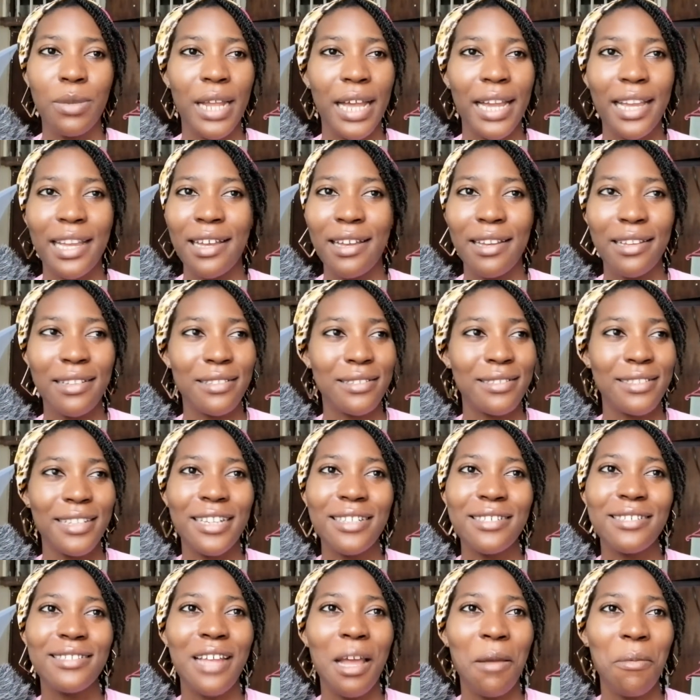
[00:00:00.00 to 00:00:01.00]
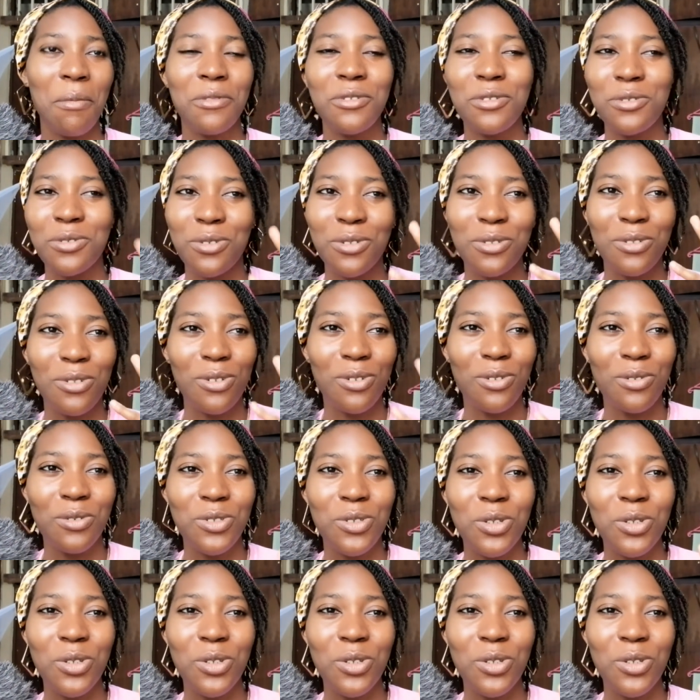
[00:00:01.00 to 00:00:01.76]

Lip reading: Like next 9 months was going to do.